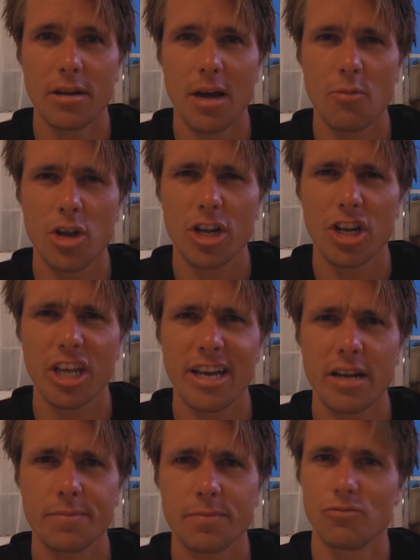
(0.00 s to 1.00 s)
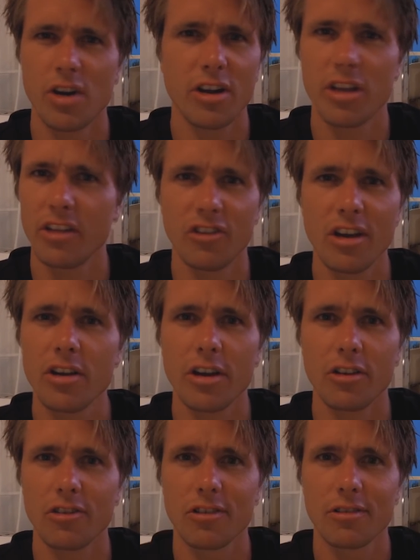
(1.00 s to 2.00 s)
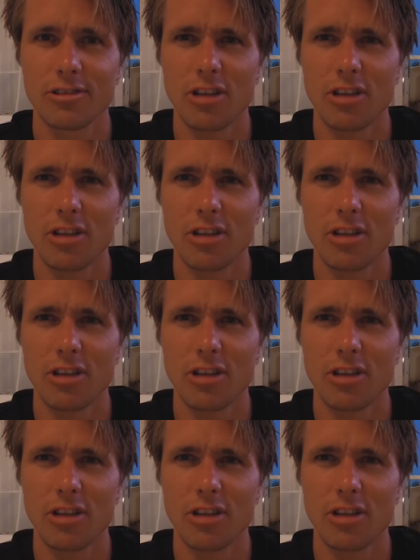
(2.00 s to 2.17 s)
I'm ready to get serious.